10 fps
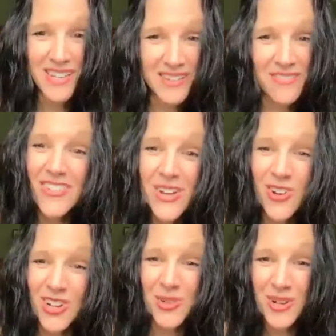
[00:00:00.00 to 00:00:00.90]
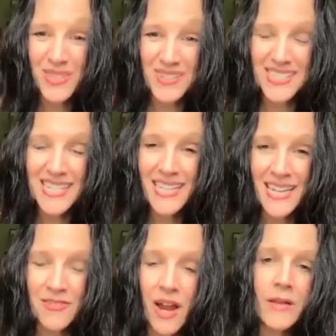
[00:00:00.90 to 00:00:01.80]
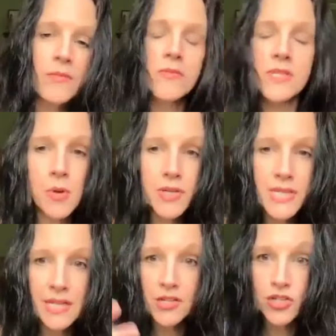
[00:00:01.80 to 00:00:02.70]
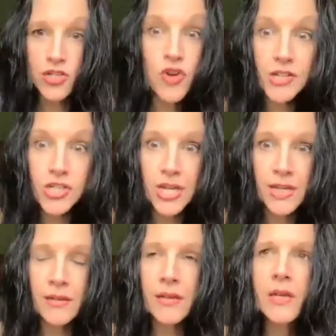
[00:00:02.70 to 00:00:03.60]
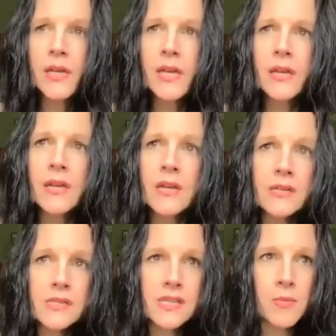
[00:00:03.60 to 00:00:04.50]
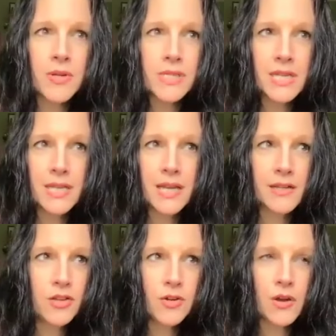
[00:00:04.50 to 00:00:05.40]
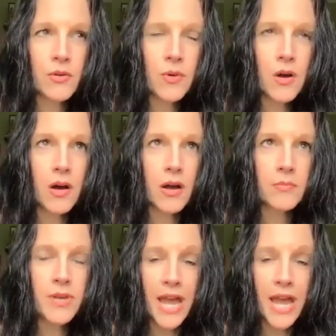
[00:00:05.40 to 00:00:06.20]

doesn't feel good what they're seeing, right? Some are seeing destruction, some are seeing, you know, um,